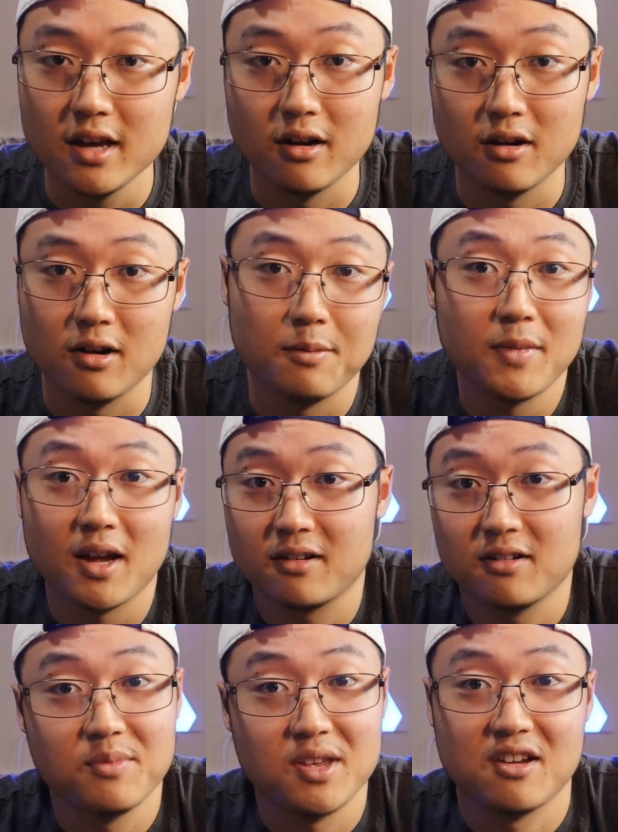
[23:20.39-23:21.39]
You know, I'm not
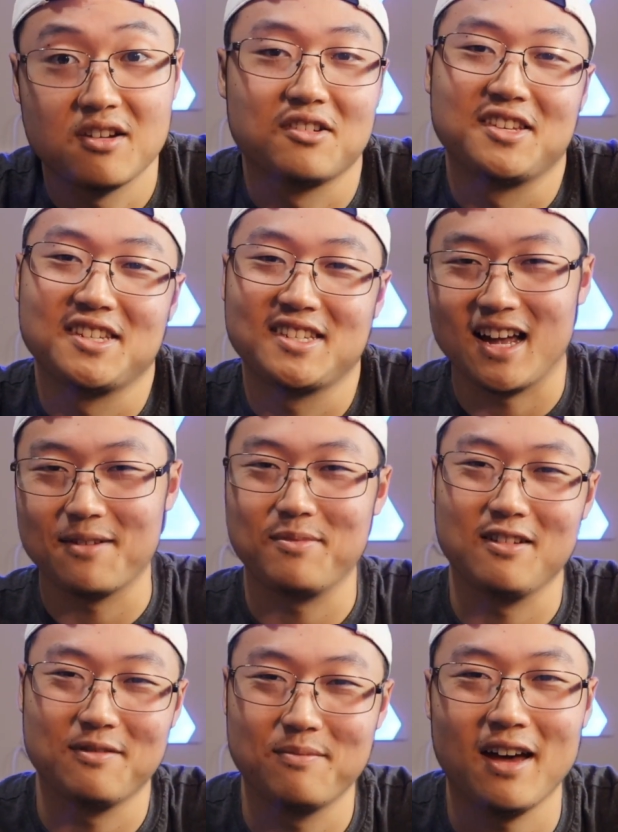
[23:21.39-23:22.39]
gonna be here to stop
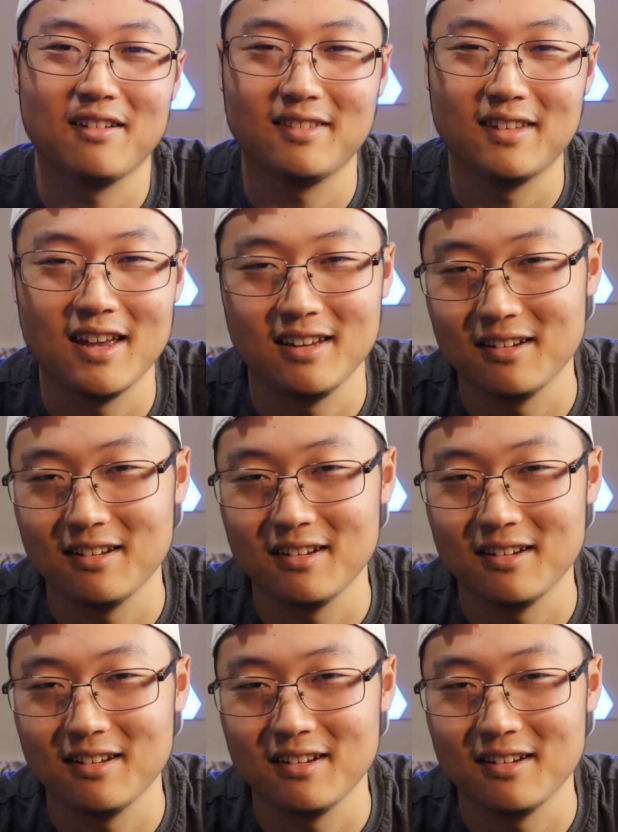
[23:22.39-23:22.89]
you about that.